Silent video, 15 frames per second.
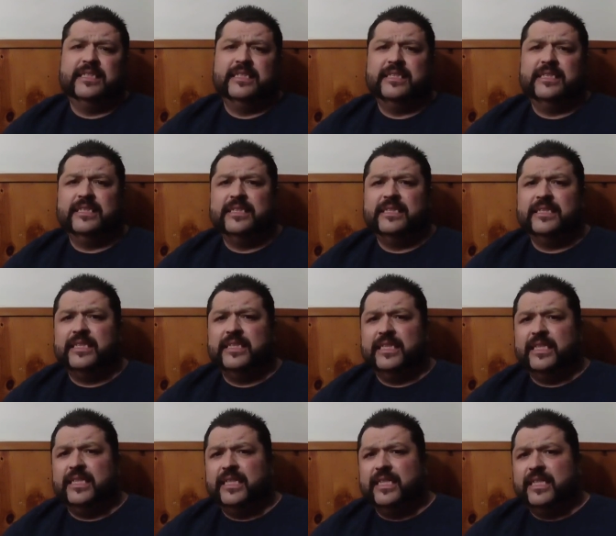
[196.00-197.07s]

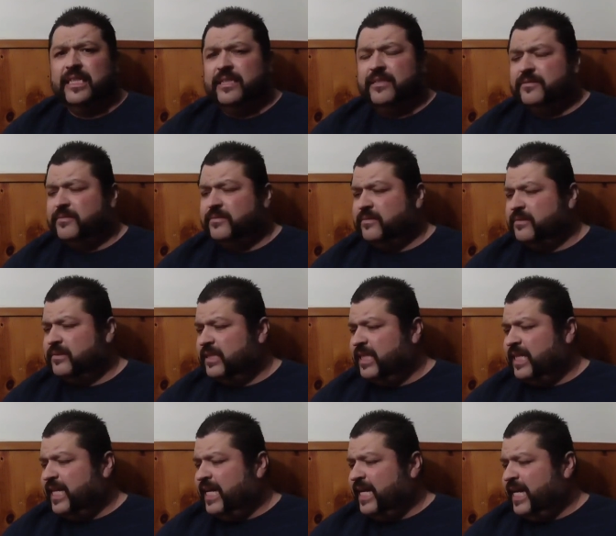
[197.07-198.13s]

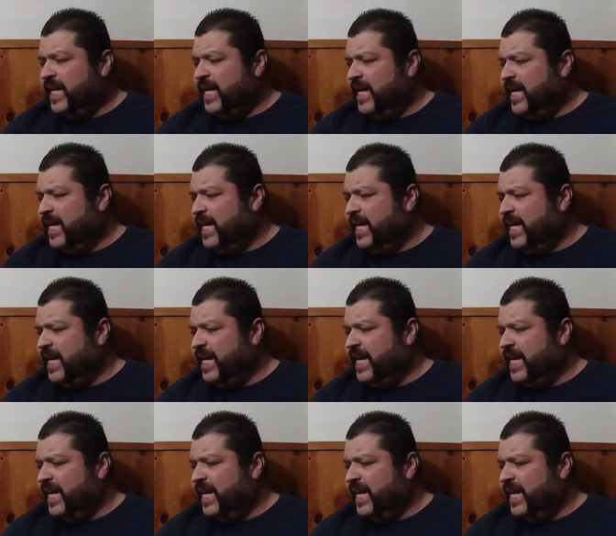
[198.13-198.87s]
(silence)